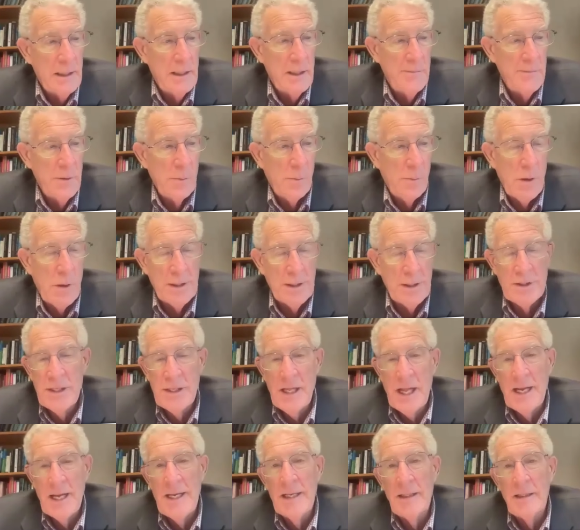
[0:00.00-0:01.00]
if you want to
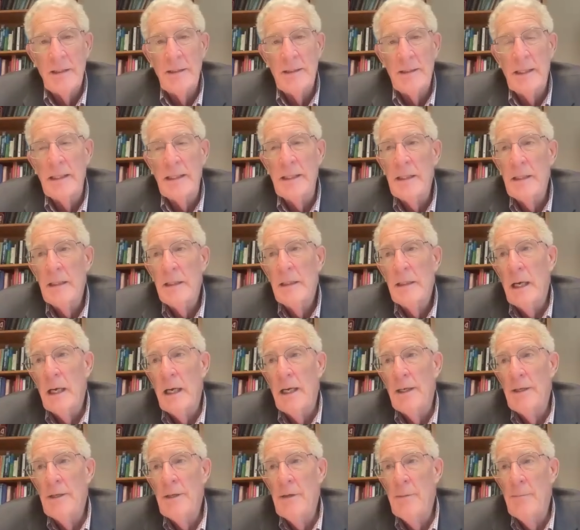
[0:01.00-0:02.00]
stay healthy,
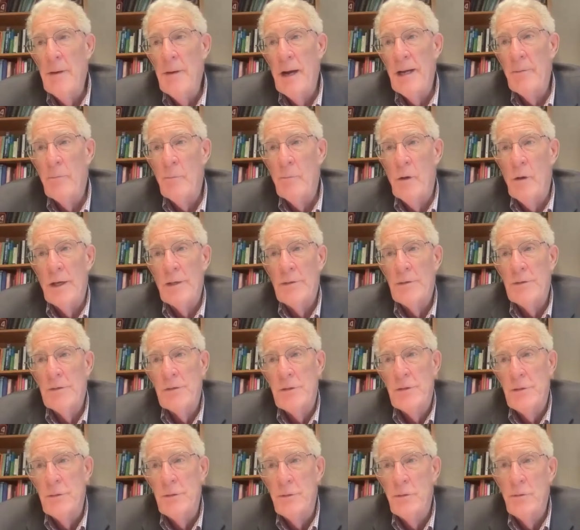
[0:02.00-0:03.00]
you might want
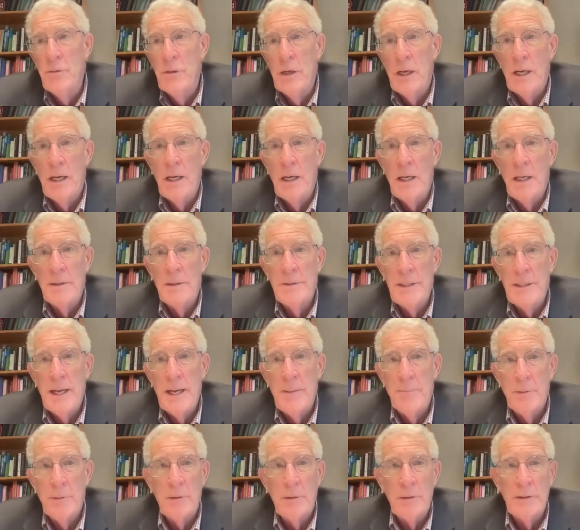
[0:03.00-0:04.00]
to
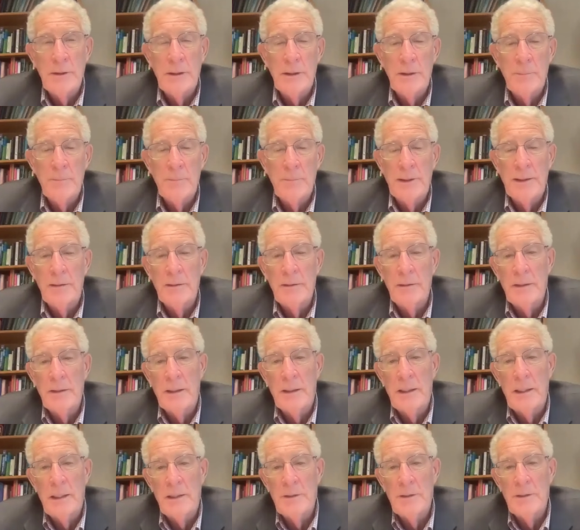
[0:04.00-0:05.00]
temper a little bit
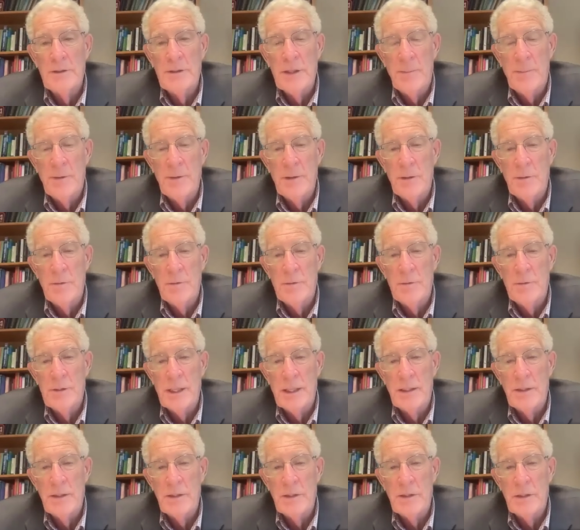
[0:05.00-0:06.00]
on some of those
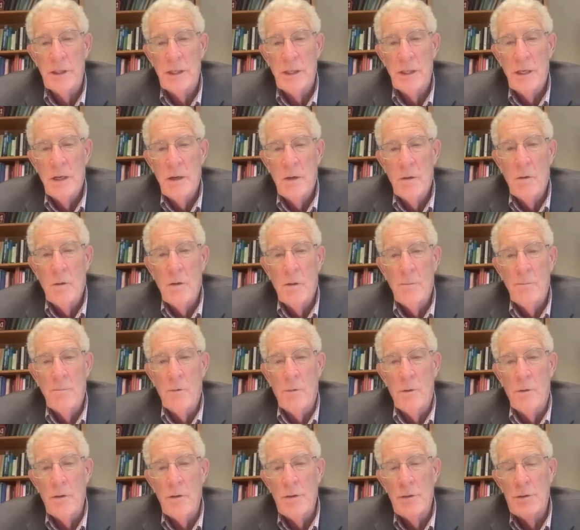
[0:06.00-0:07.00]
things,
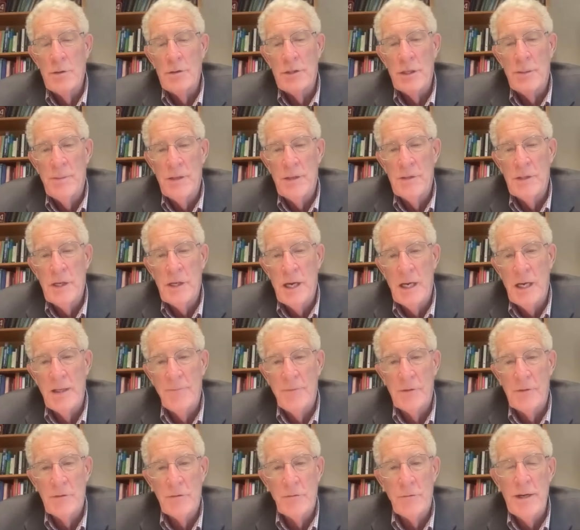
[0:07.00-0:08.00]
or use them as kind of
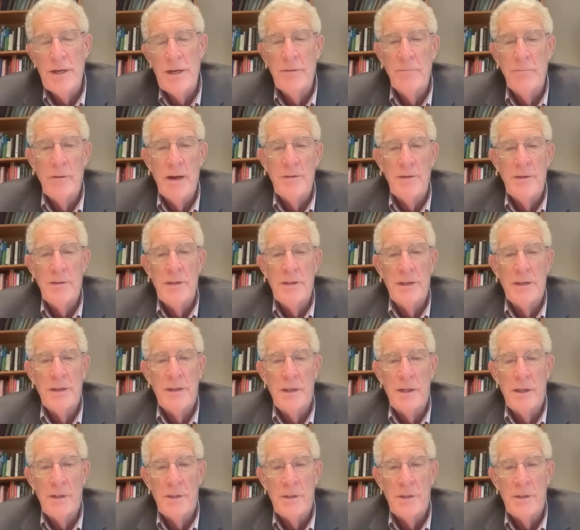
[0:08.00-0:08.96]
a treat rather than